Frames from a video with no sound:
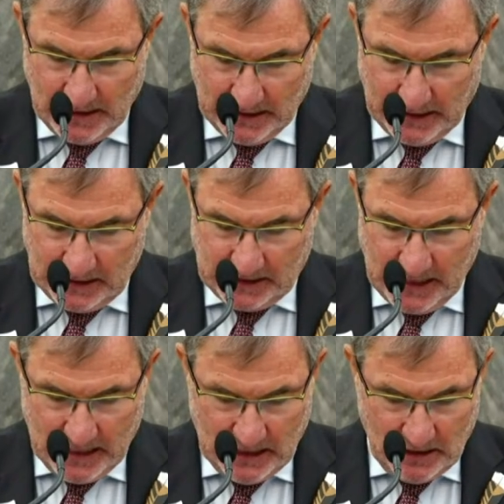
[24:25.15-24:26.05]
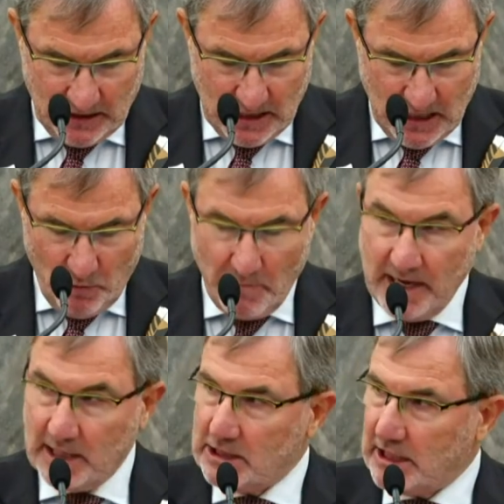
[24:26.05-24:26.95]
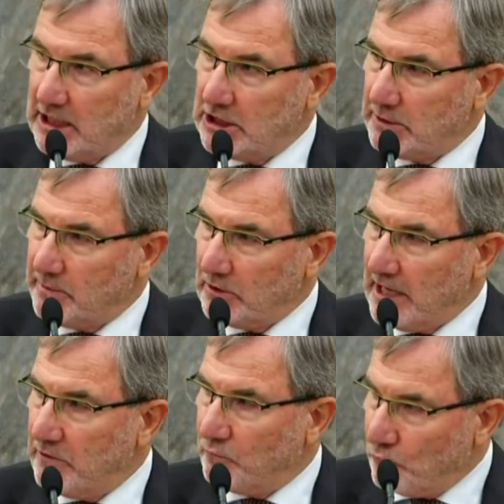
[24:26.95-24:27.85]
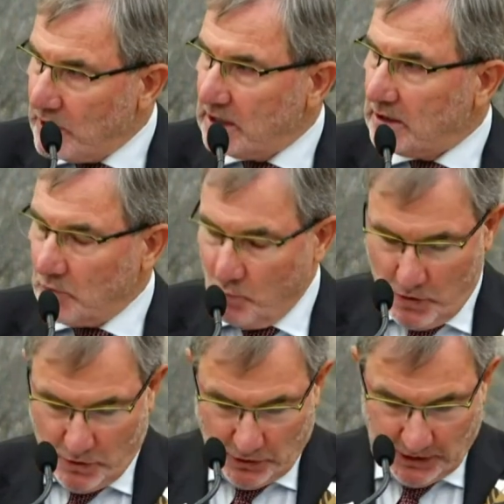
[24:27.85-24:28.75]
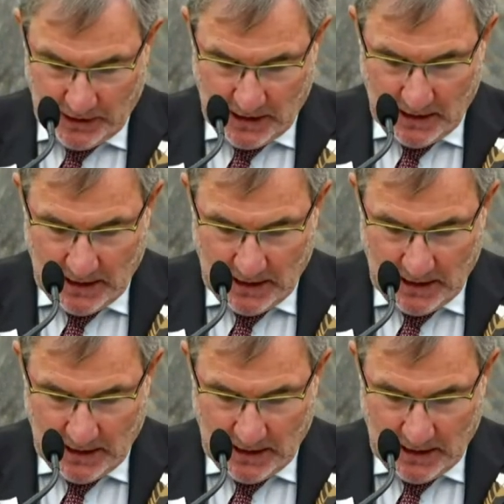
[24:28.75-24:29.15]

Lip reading: and understanding will make a tangible and real-world